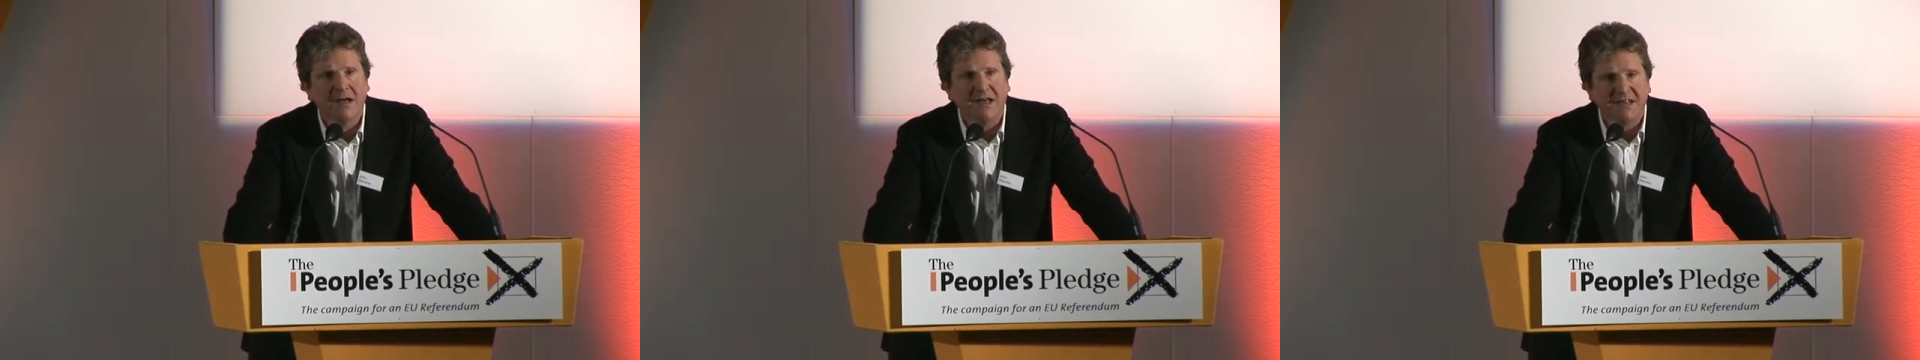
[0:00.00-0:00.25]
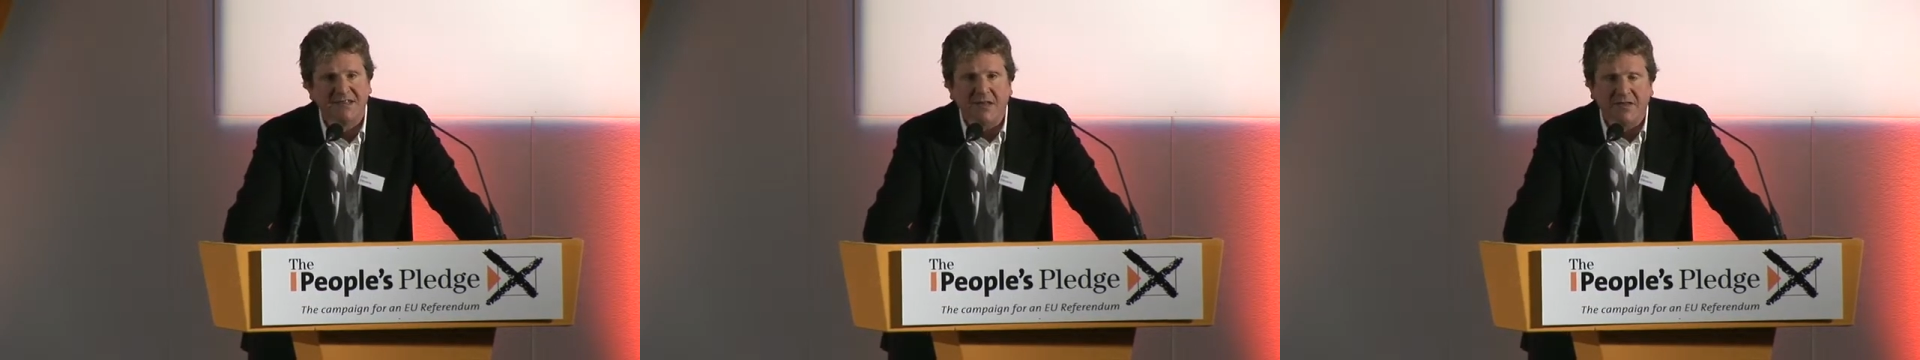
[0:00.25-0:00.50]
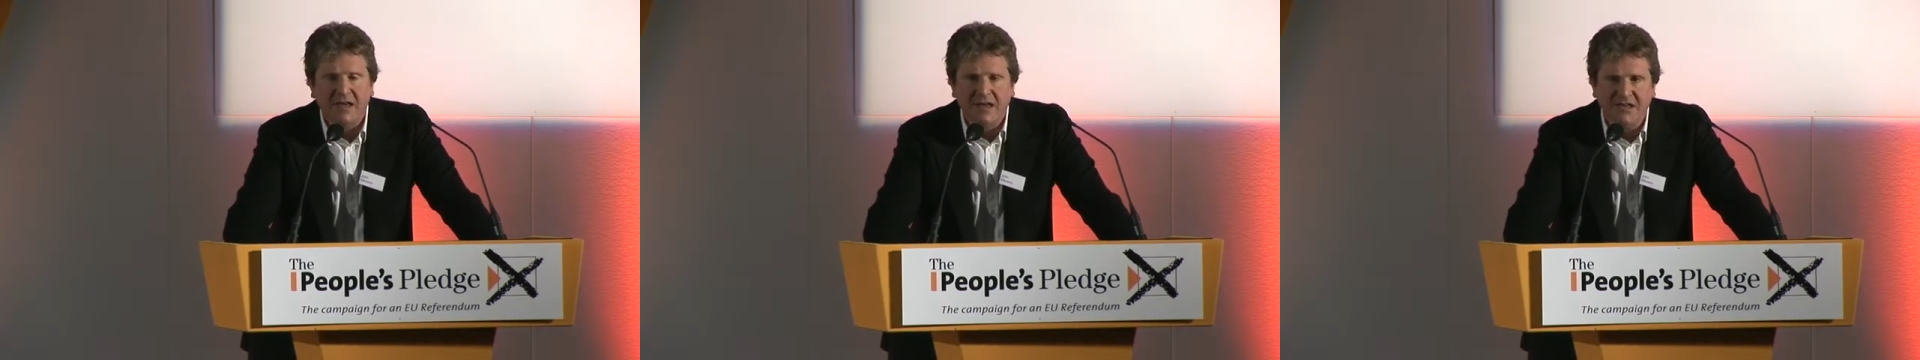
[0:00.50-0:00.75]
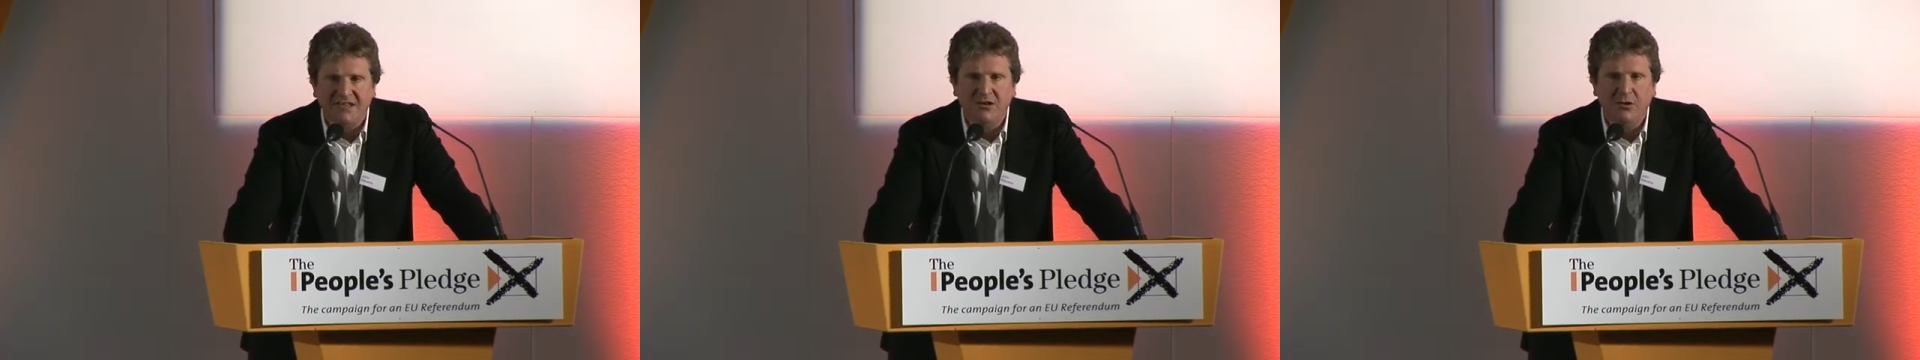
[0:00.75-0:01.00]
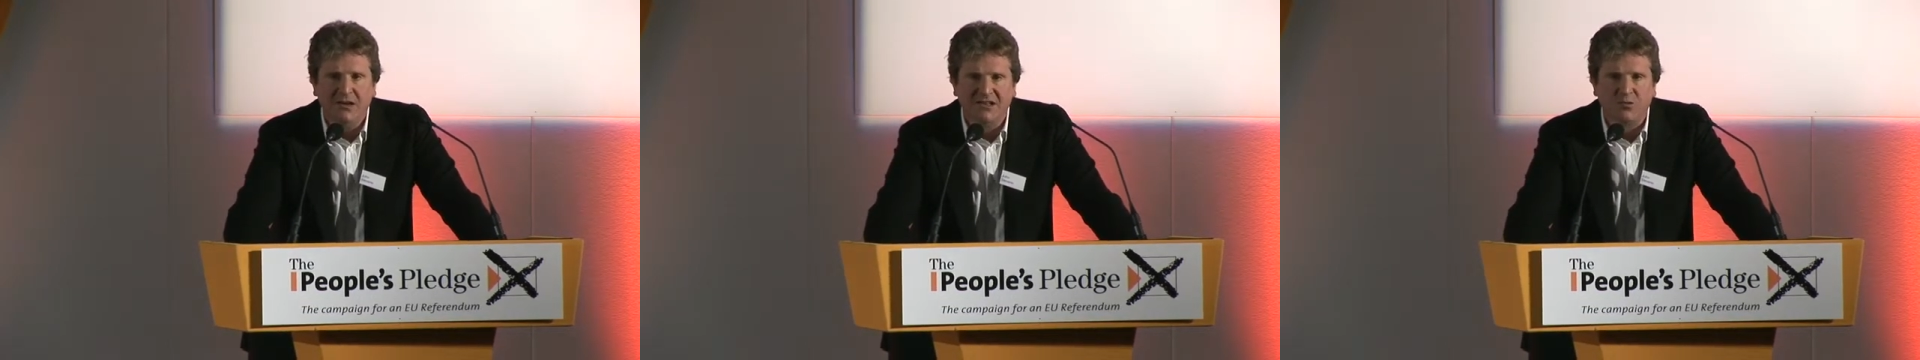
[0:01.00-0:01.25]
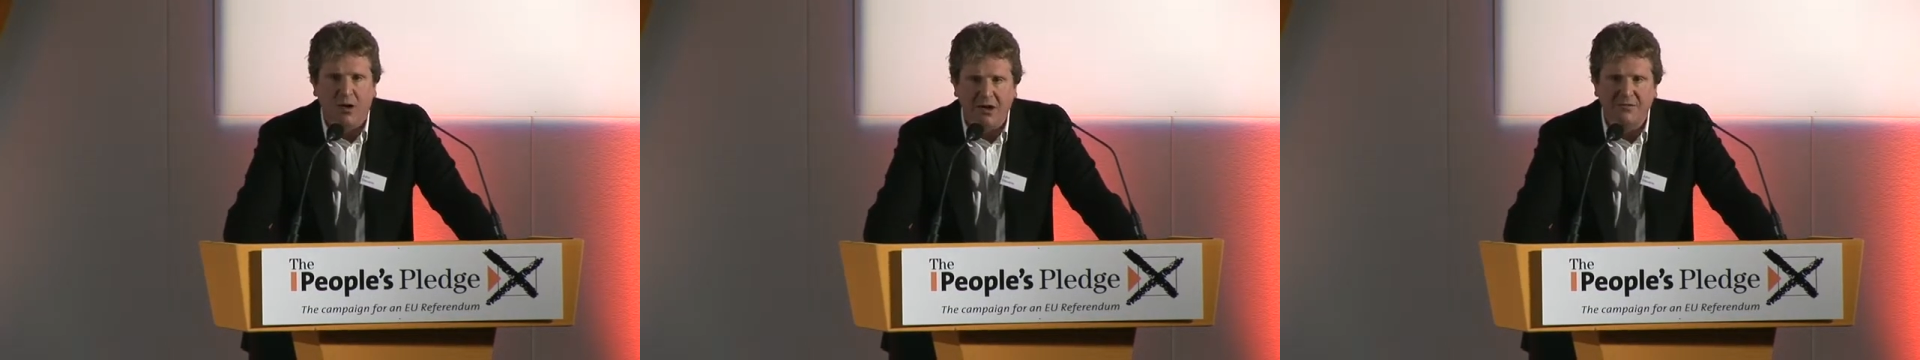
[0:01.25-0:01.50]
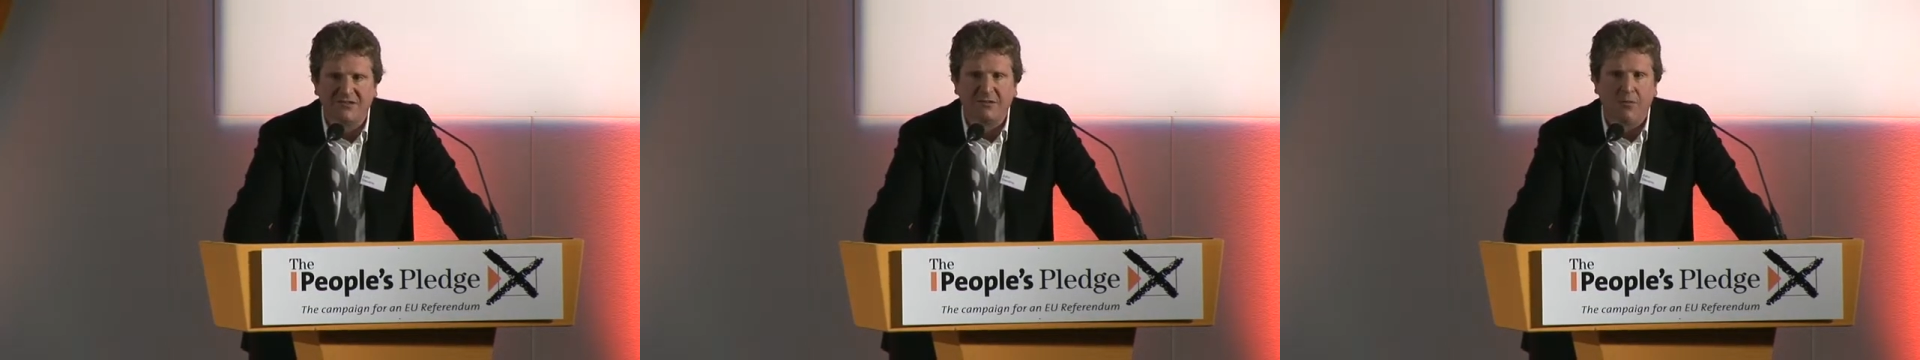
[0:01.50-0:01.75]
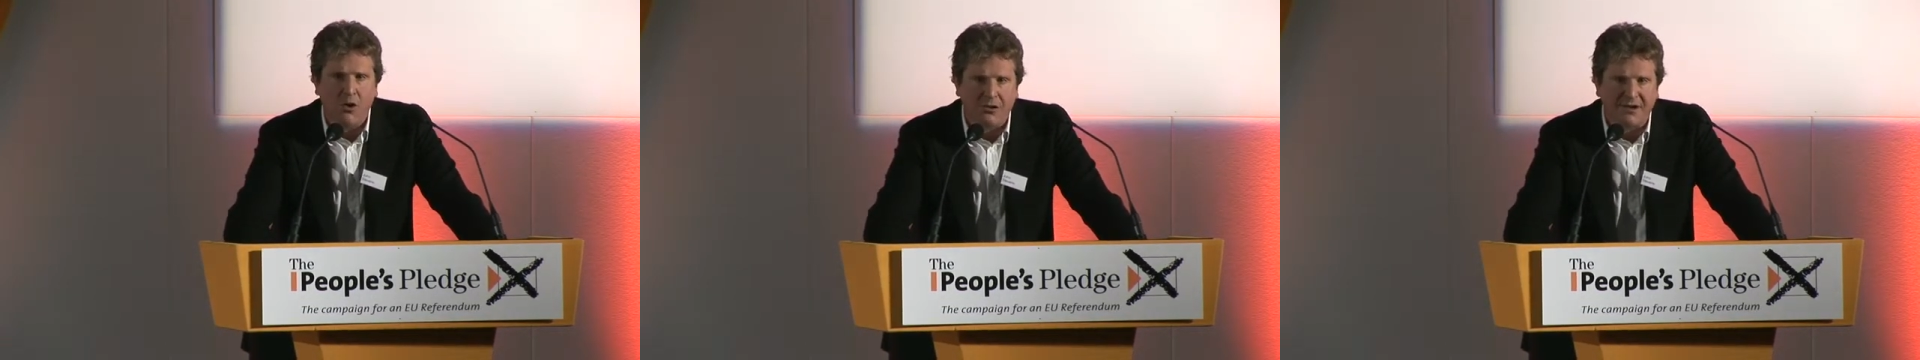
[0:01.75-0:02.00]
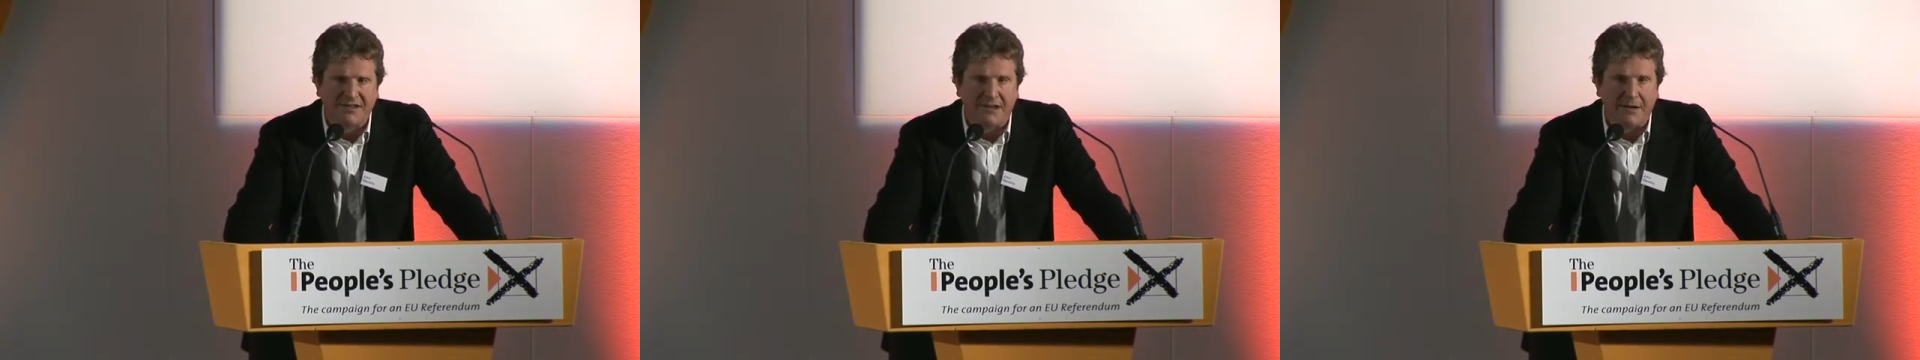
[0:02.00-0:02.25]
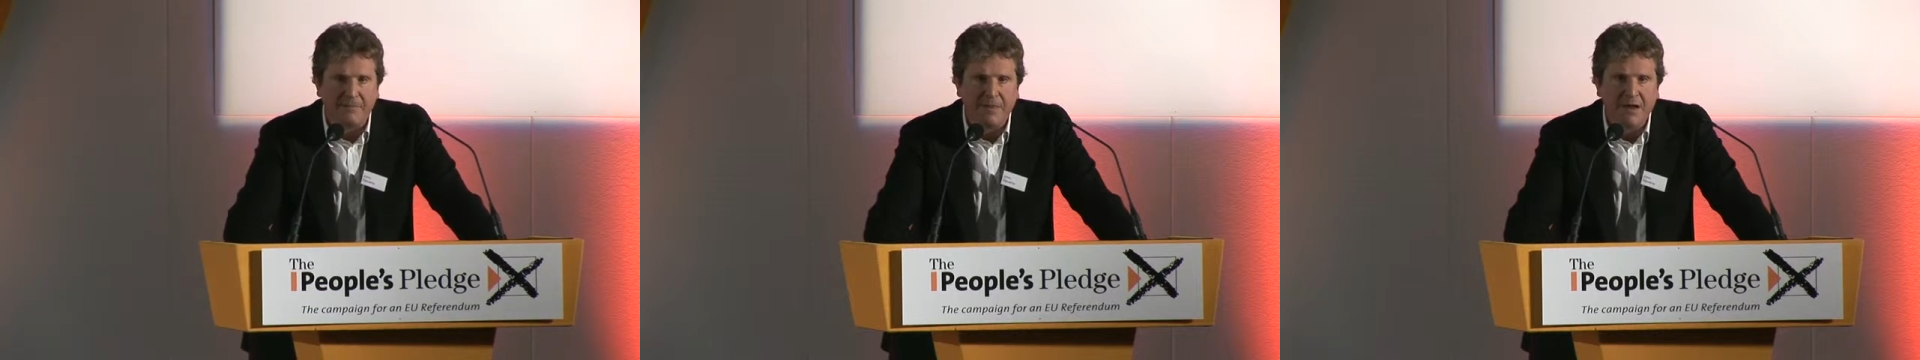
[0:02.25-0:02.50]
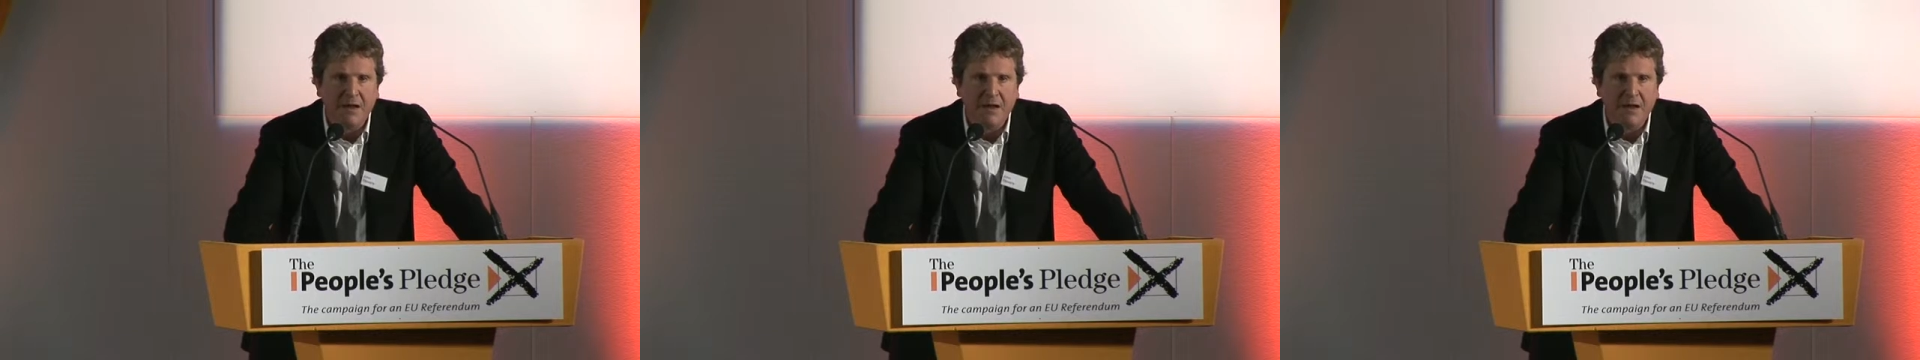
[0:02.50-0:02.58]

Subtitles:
is the issue is one of democracy.